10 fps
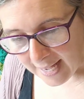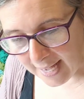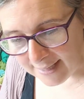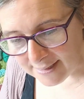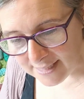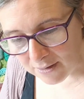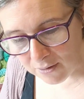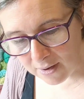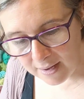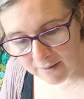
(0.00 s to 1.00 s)
and so
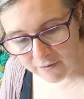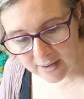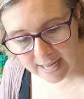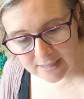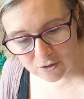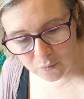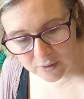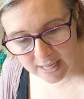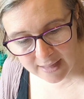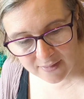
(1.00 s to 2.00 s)
if I get on
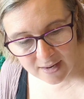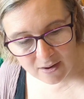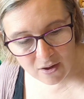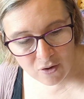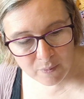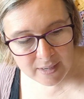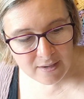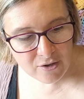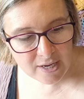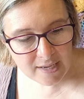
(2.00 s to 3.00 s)
with it, then I'll be
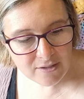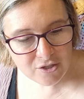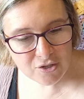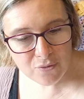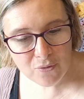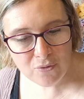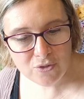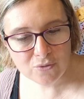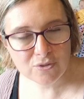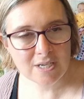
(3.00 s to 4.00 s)
looking to do all
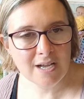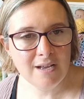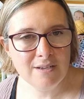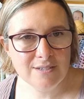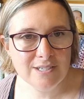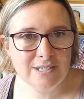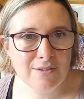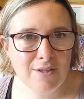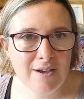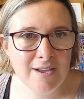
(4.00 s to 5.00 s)
sorts of colours so
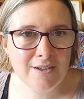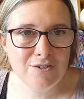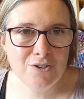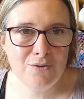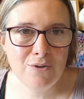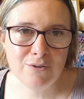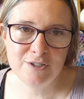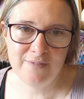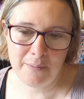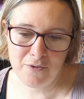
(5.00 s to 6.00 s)
that I can do
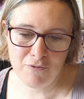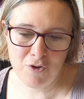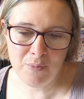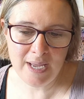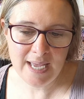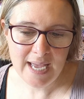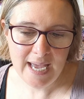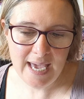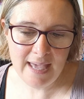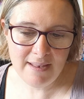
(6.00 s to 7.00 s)
lots of amigurumi
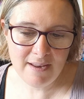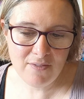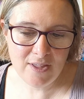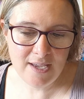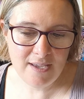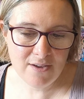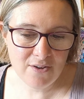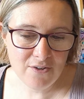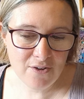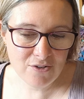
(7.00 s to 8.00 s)
in the
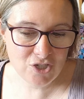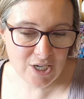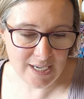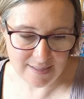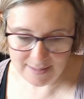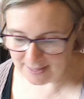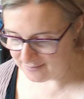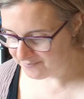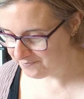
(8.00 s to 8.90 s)
Yarn Art Jeans.